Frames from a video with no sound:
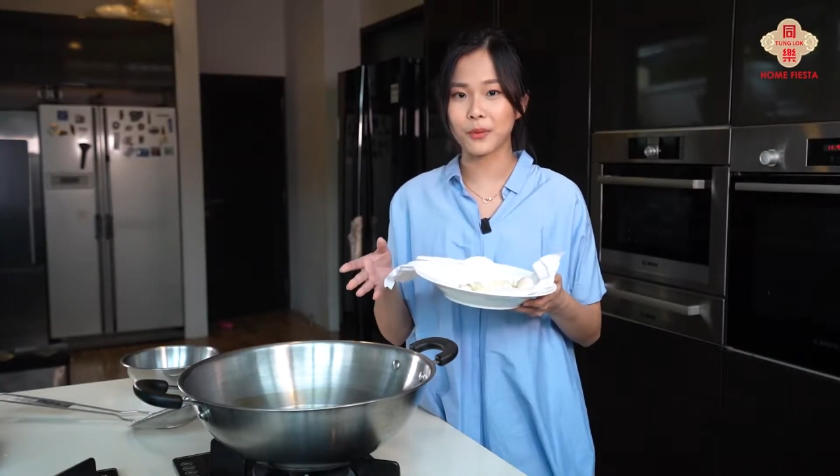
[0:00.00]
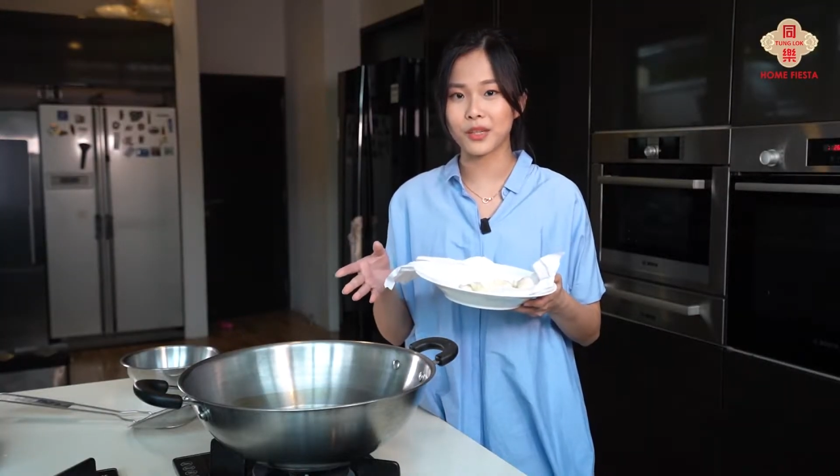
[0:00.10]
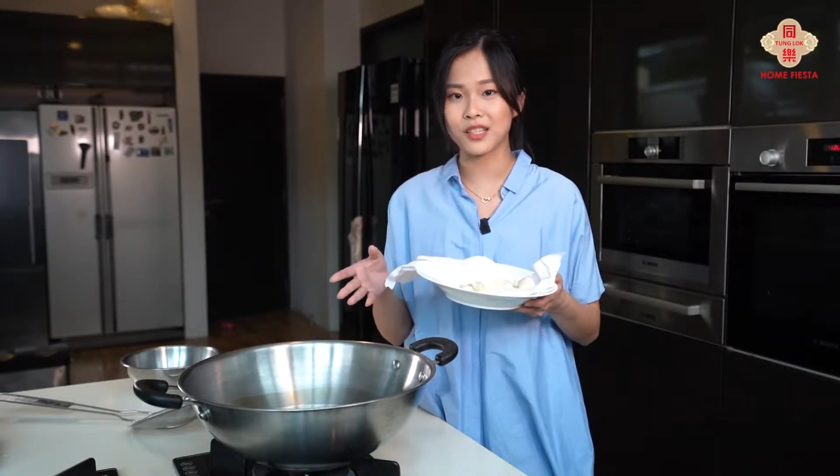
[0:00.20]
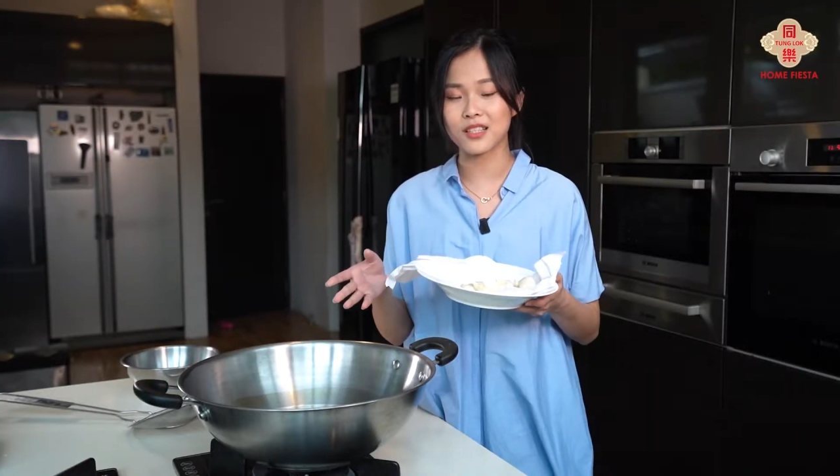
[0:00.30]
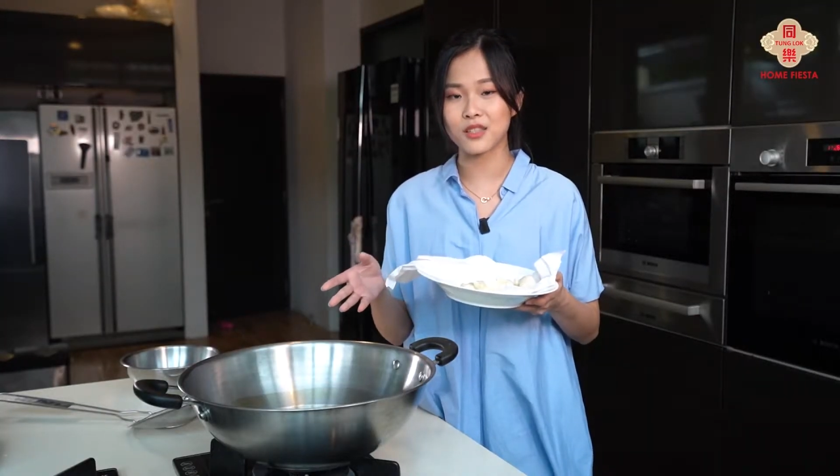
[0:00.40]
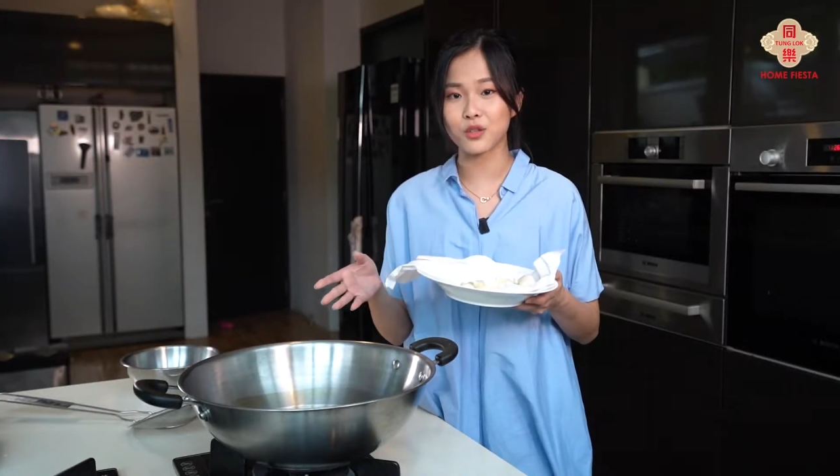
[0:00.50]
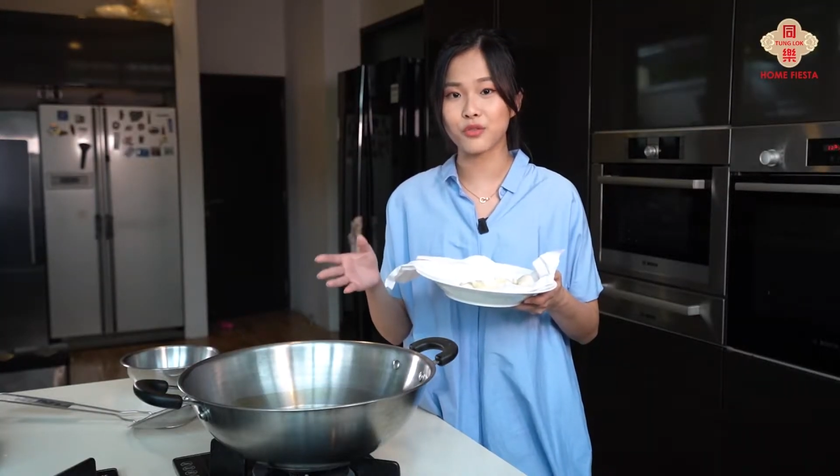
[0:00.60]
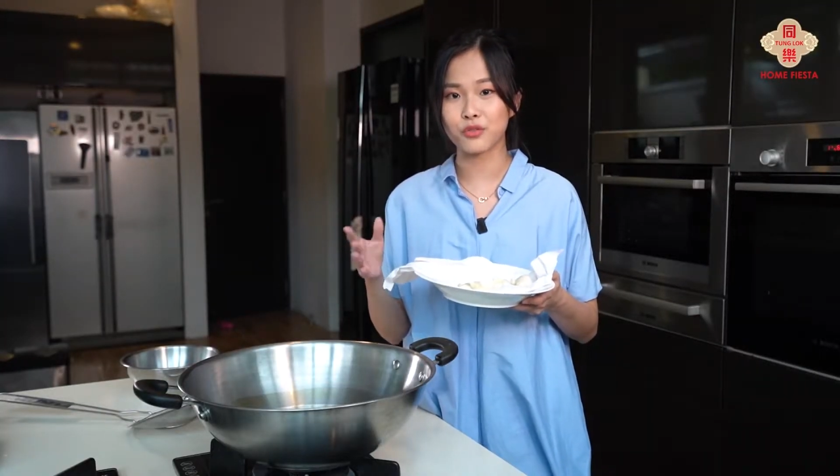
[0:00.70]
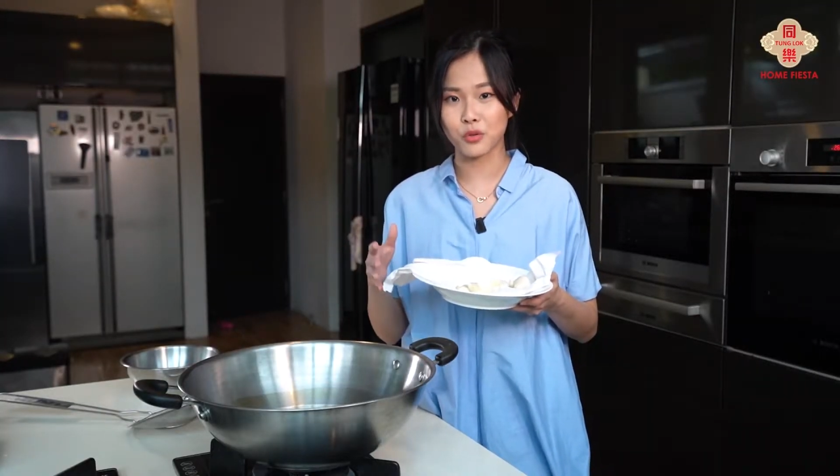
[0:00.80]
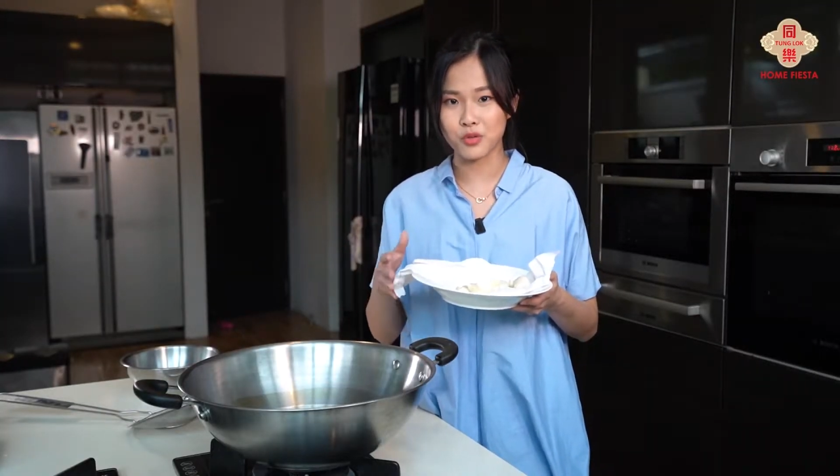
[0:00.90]
when it's still
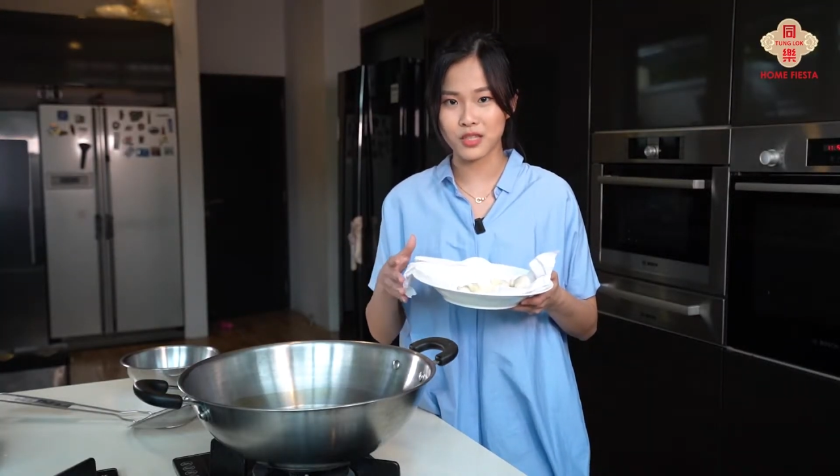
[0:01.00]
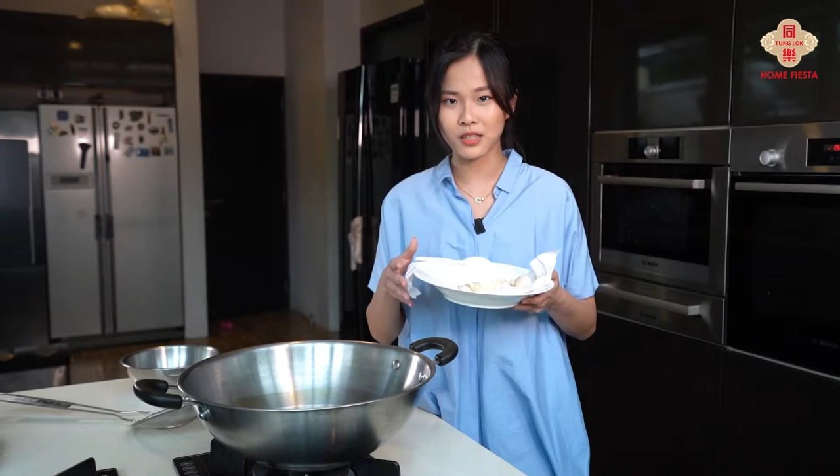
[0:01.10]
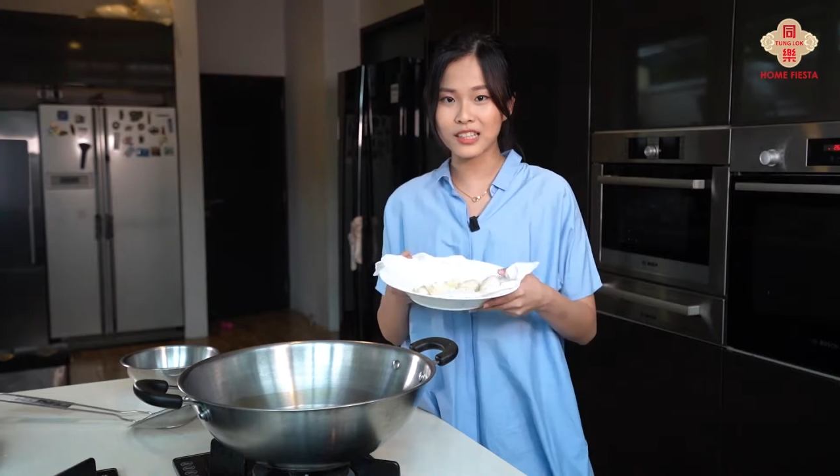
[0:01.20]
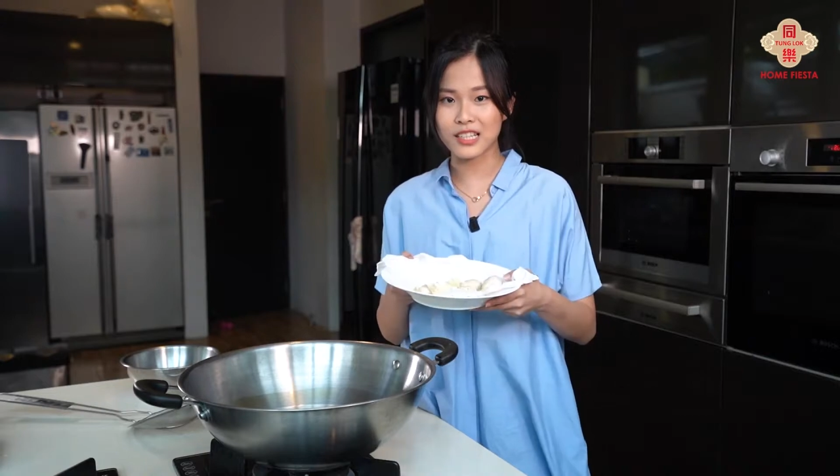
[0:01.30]
frozen,